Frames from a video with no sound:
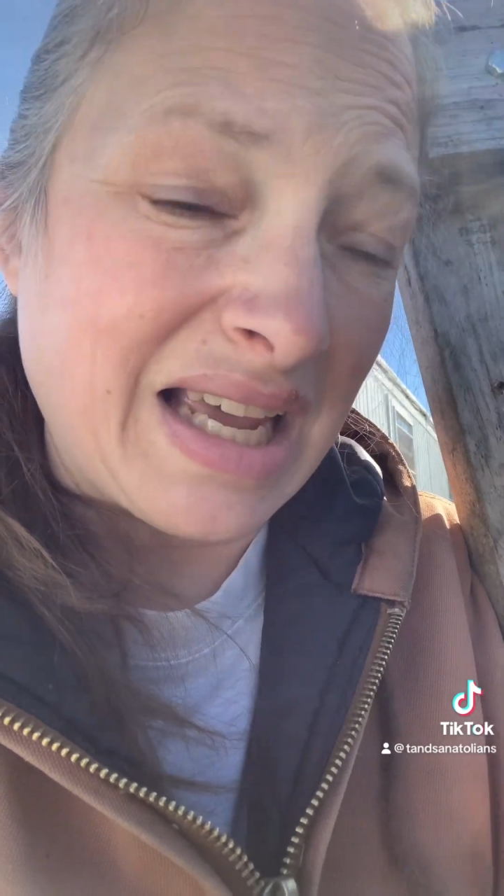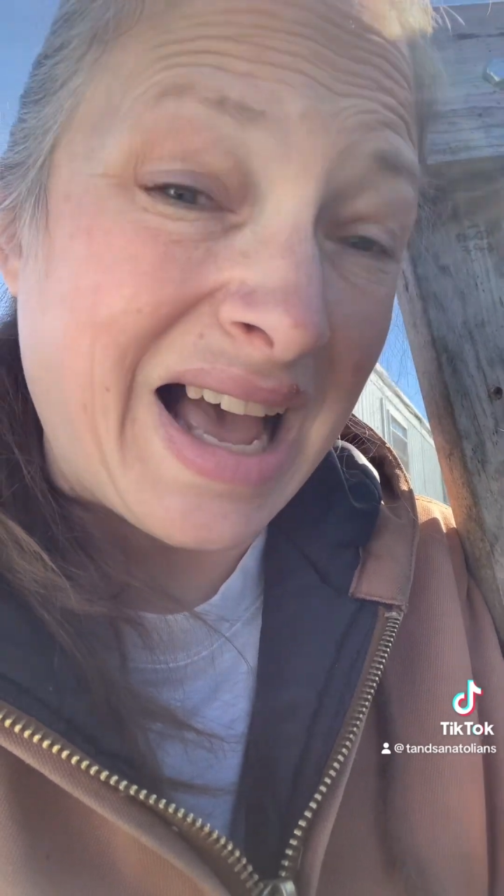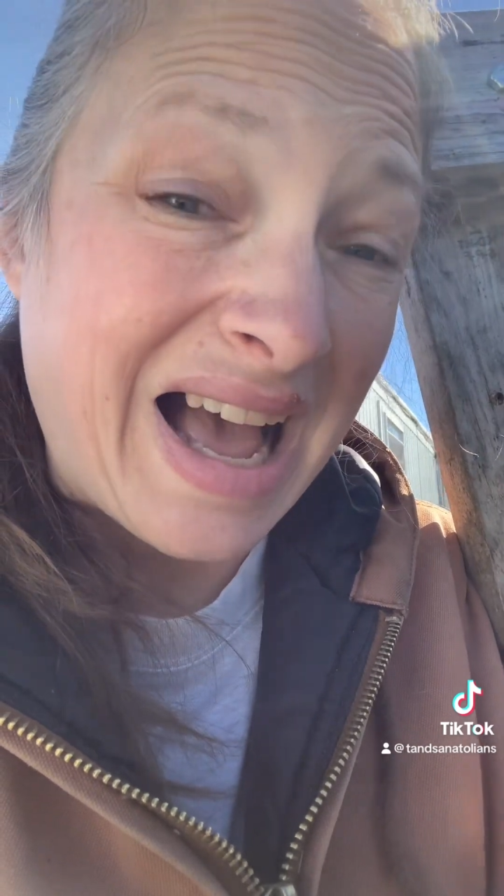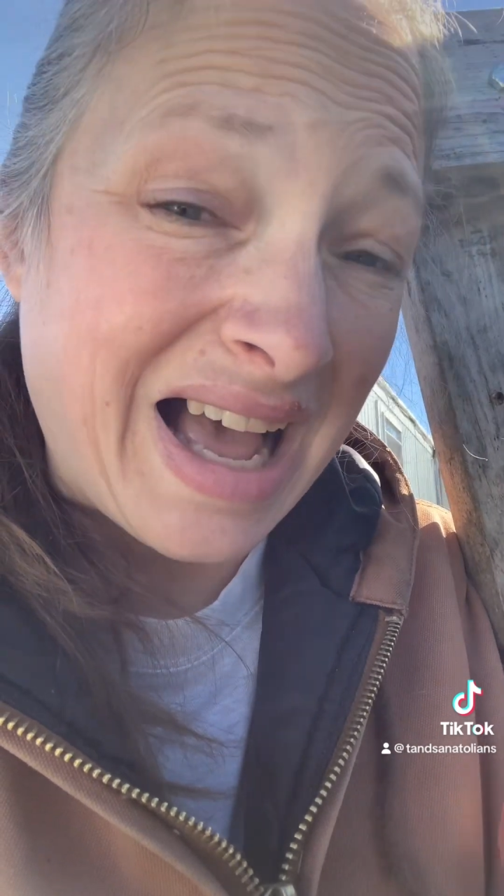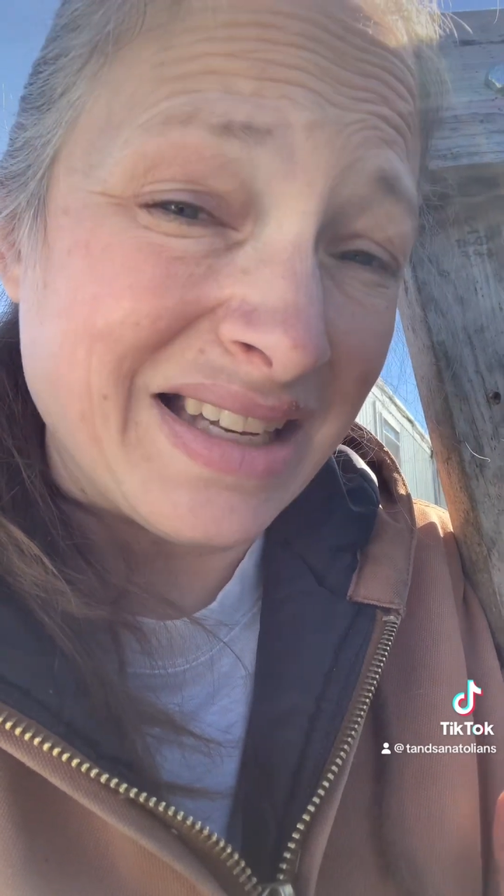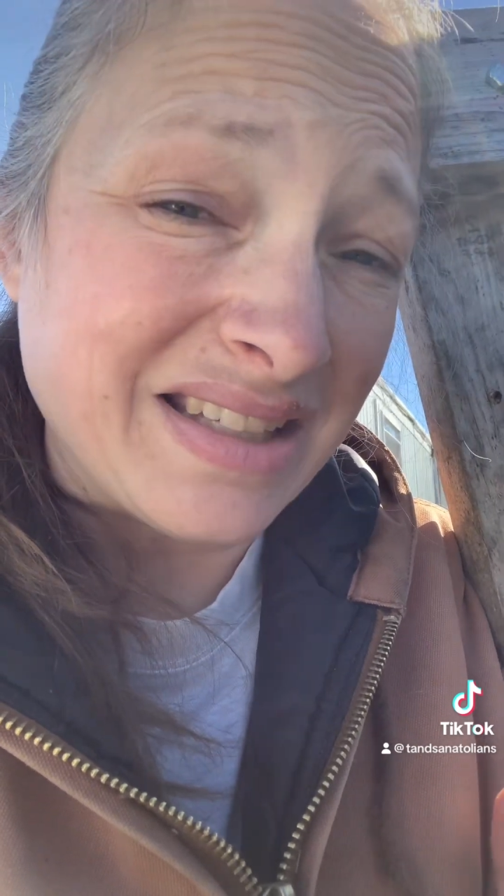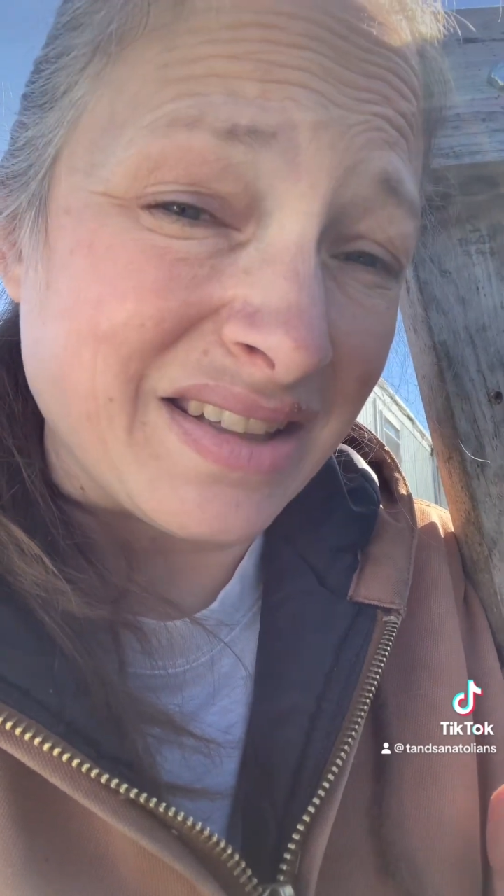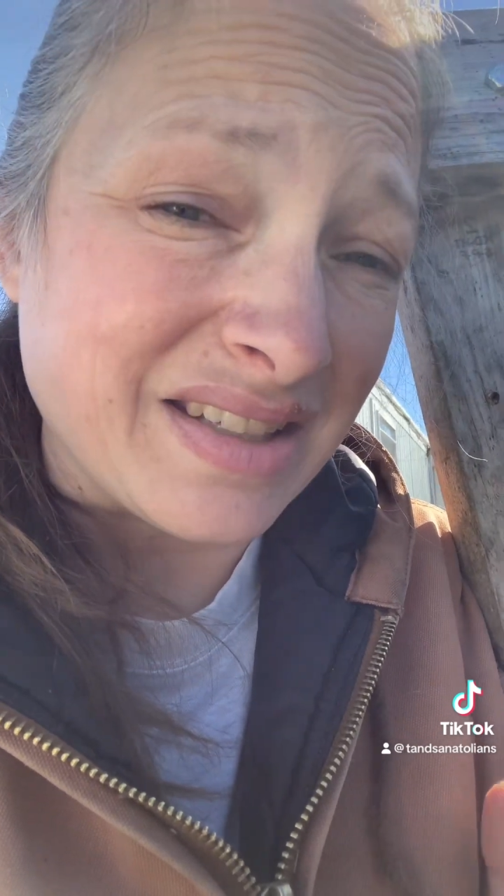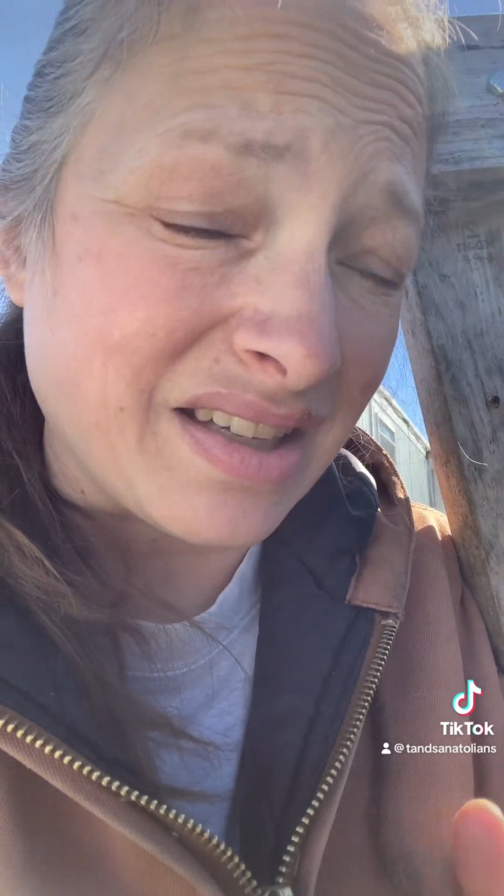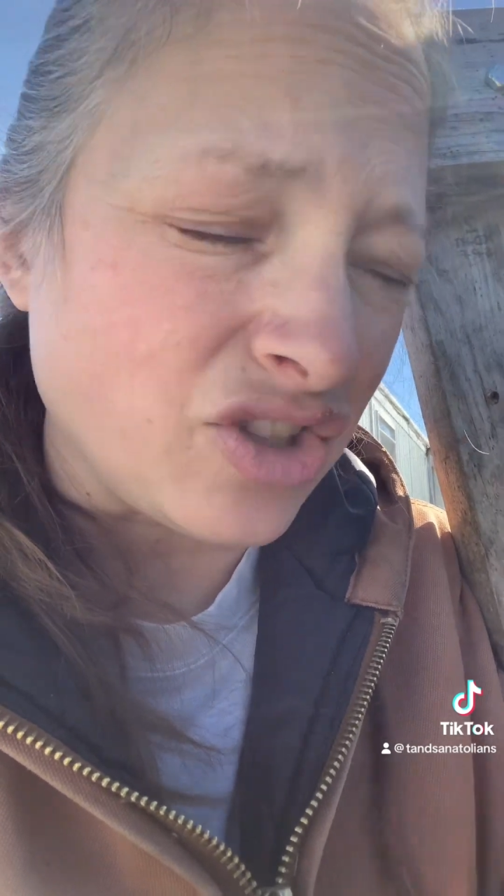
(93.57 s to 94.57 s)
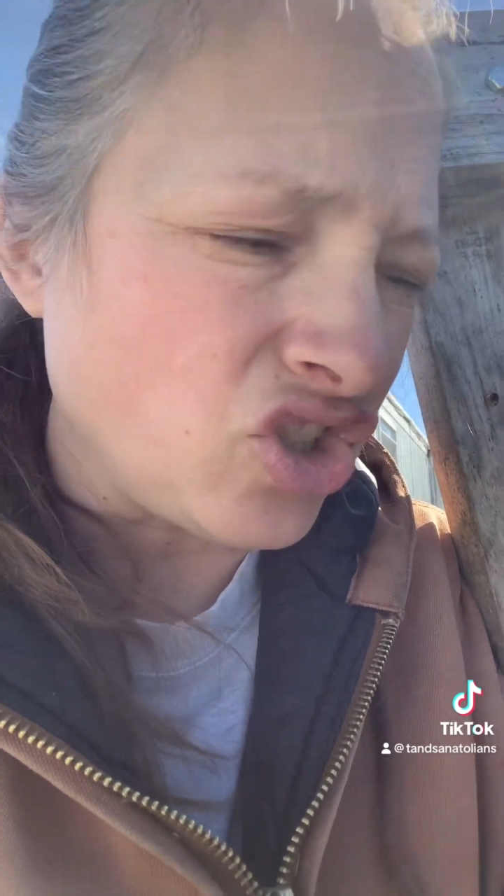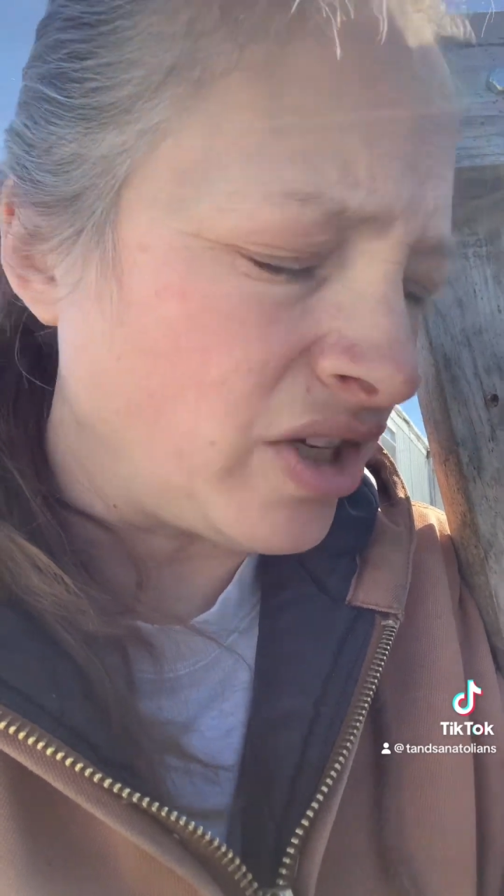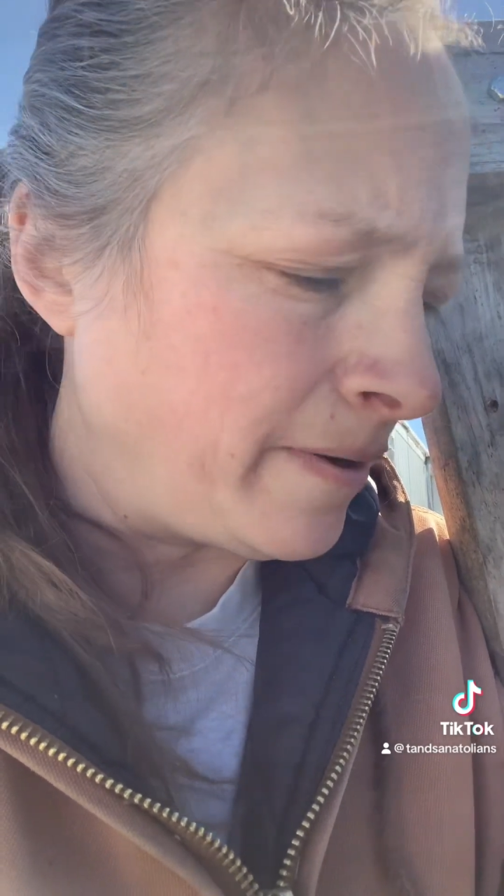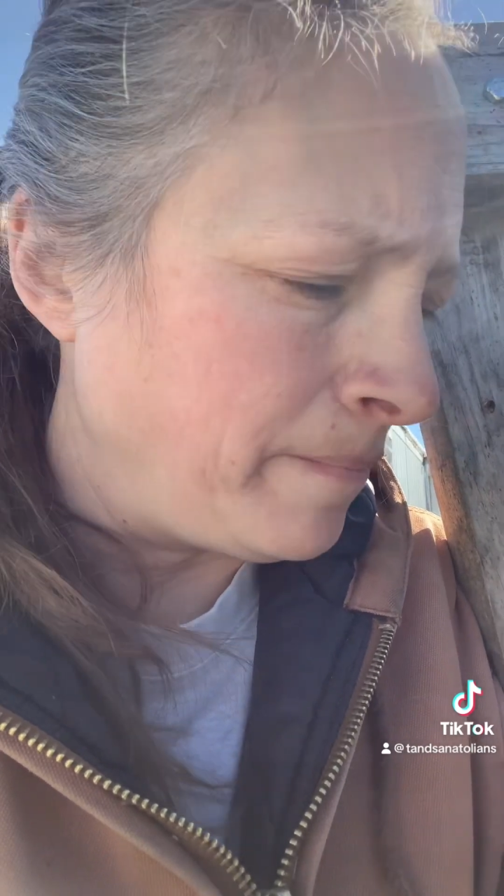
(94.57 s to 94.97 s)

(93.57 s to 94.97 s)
hot to the touch.